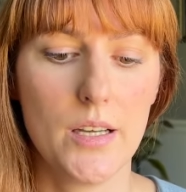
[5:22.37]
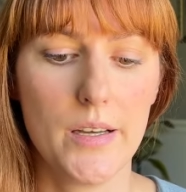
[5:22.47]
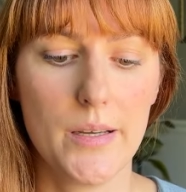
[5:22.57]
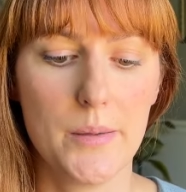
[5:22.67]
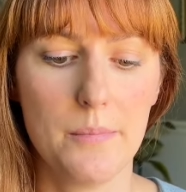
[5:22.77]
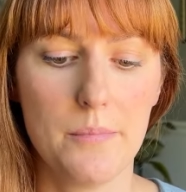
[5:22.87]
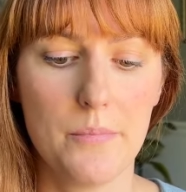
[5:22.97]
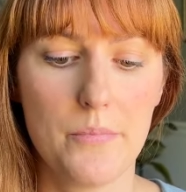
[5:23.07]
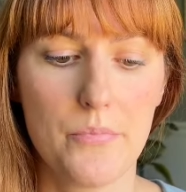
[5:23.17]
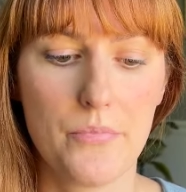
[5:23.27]
Um,
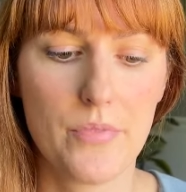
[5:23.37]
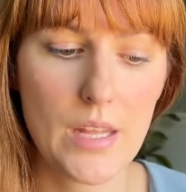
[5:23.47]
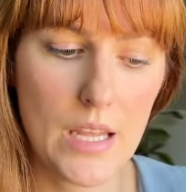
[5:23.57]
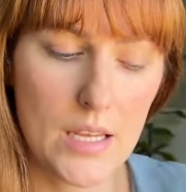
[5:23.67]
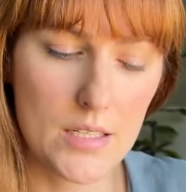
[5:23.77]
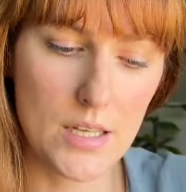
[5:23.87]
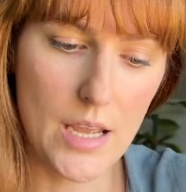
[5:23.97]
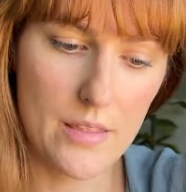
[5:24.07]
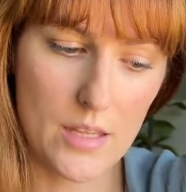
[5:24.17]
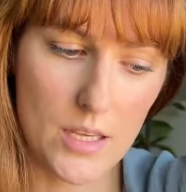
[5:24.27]
and
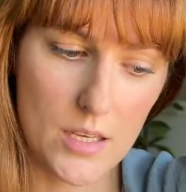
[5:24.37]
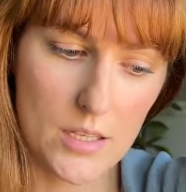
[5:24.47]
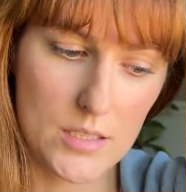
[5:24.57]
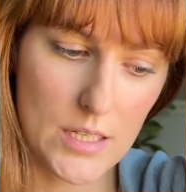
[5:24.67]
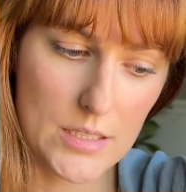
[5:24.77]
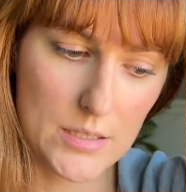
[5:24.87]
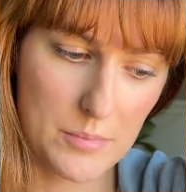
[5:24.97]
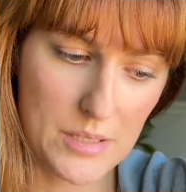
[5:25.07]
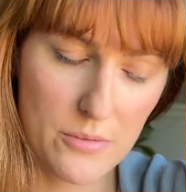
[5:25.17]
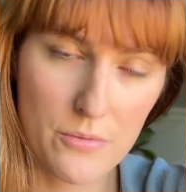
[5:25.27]
I think it takes a
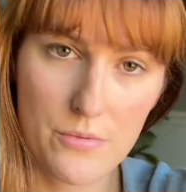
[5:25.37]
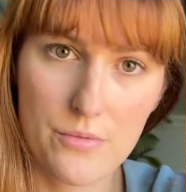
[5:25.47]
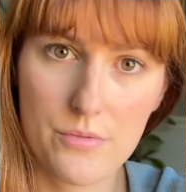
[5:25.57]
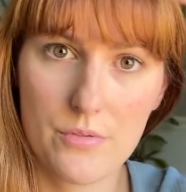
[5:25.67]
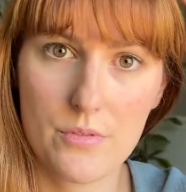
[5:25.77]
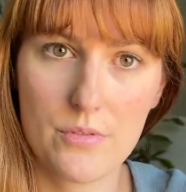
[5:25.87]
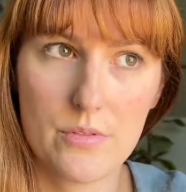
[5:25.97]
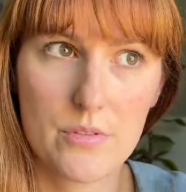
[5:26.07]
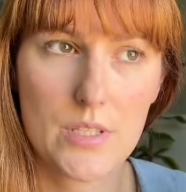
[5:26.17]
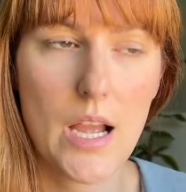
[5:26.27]
bit of
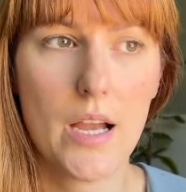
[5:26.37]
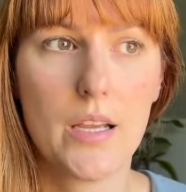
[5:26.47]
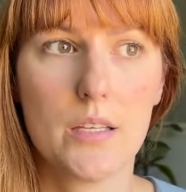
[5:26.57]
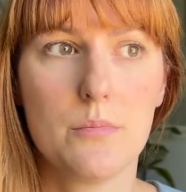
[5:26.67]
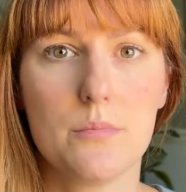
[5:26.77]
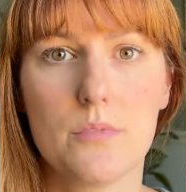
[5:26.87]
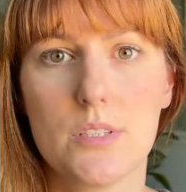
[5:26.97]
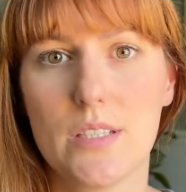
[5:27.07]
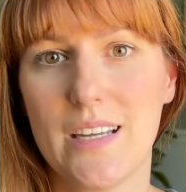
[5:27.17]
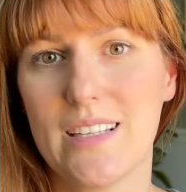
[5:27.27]
time
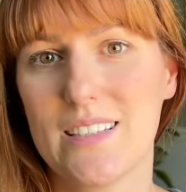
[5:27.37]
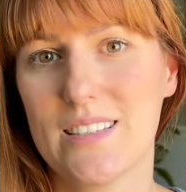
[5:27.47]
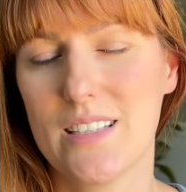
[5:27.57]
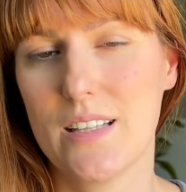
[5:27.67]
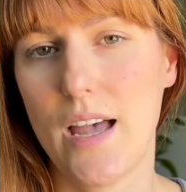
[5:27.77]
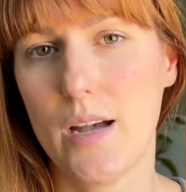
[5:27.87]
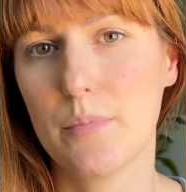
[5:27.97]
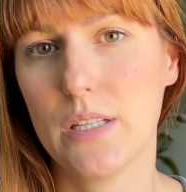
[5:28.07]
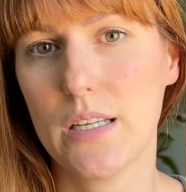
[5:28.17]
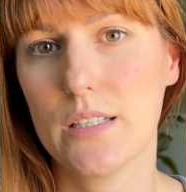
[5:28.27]
to get to that
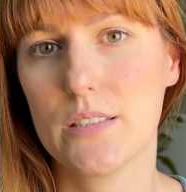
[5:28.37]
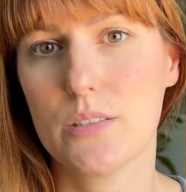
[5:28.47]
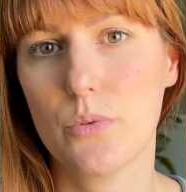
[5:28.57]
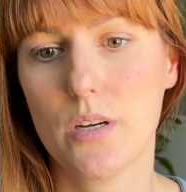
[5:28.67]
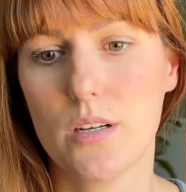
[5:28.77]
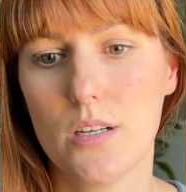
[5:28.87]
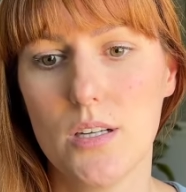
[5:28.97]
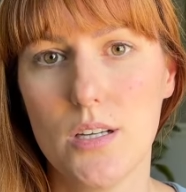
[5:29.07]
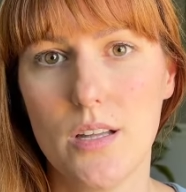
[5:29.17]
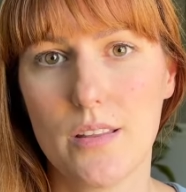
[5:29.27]
place where
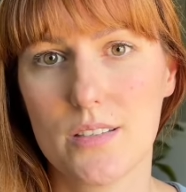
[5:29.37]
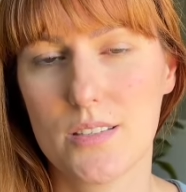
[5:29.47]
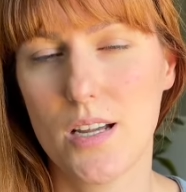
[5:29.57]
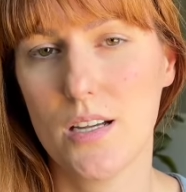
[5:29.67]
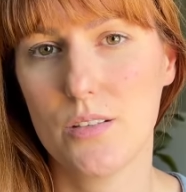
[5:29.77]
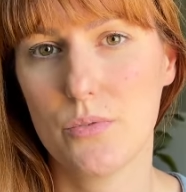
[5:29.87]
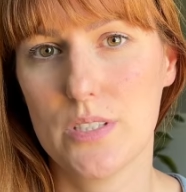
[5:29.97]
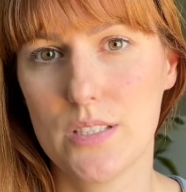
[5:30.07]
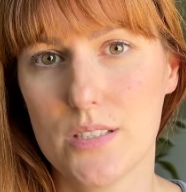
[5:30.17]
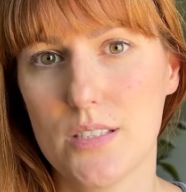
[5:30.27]
there's not
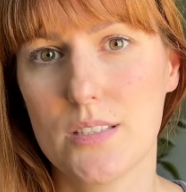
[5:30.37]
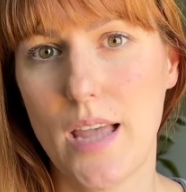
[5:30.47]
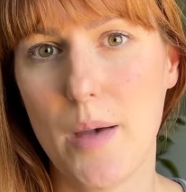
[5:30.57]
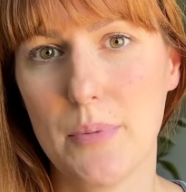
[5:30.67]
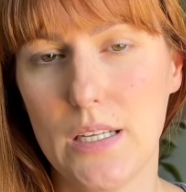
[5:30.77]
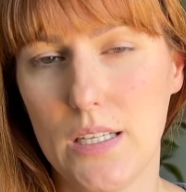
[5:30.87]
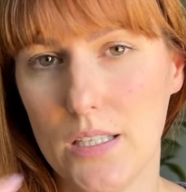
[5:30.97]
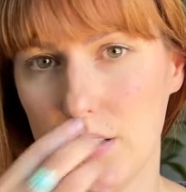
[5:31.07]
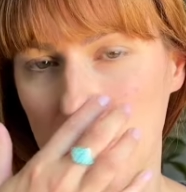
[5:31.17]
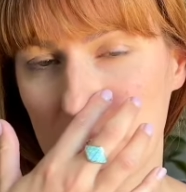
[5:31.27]
resistance happening
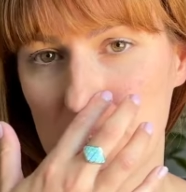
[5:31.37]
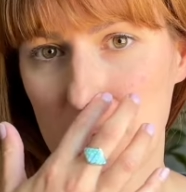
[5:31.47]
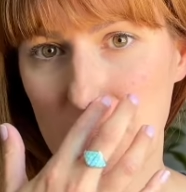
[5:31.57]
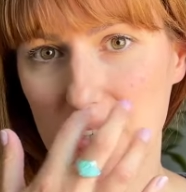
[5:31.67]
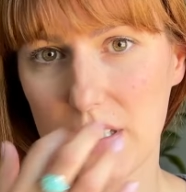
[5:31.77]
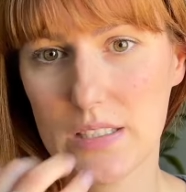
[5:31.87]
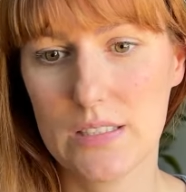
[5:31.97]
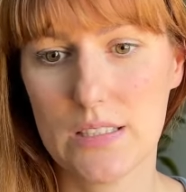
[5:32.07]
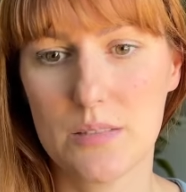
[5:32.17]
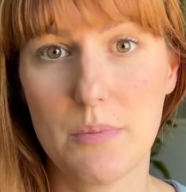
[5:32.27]
in your
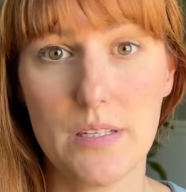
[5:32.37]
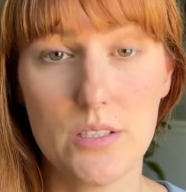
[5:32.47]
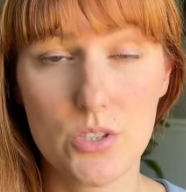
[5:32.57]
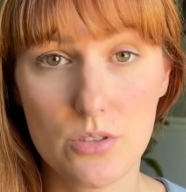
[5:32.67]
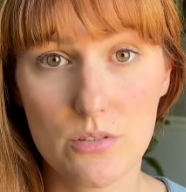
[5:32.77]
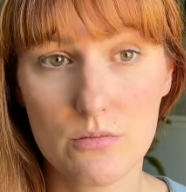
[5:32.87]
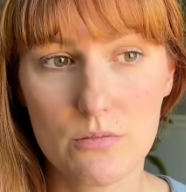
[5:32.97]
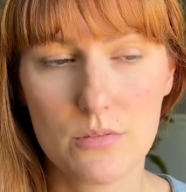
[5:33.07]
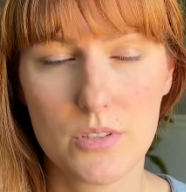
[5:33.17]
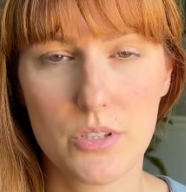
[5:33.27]
experience as much.
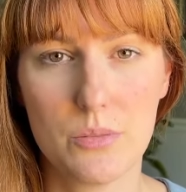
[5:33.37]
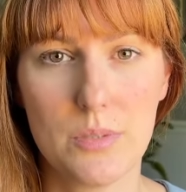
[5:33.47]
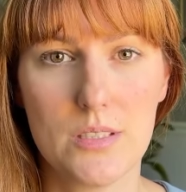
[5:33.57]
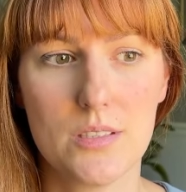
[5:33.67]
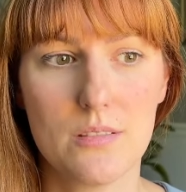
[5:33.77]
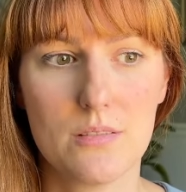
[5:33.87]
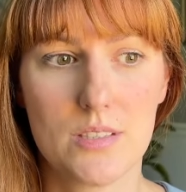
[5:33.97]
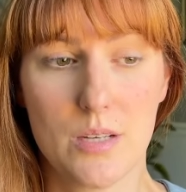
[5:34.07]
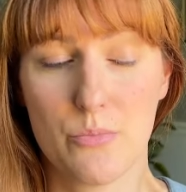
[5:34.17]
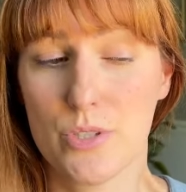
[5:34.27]
There could be
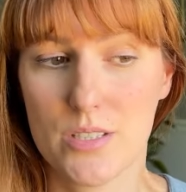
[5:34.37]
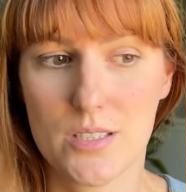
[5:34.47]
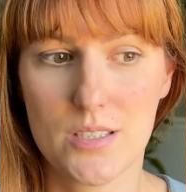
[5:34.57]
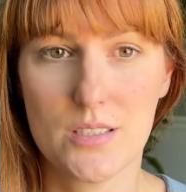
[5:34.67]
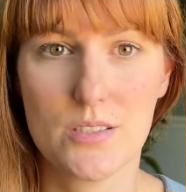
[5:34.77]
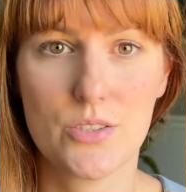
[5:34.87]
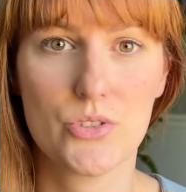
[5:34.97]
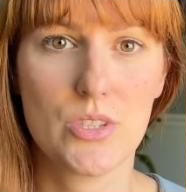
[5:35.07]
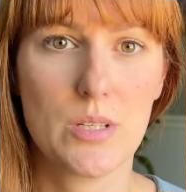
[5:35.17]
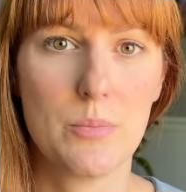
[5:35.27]
some resistance,
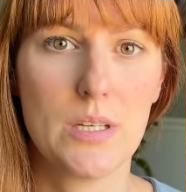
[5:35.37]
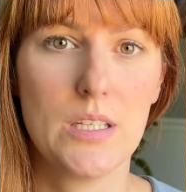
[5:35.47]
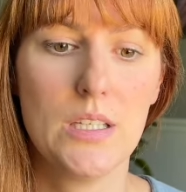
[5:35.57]
certainly, but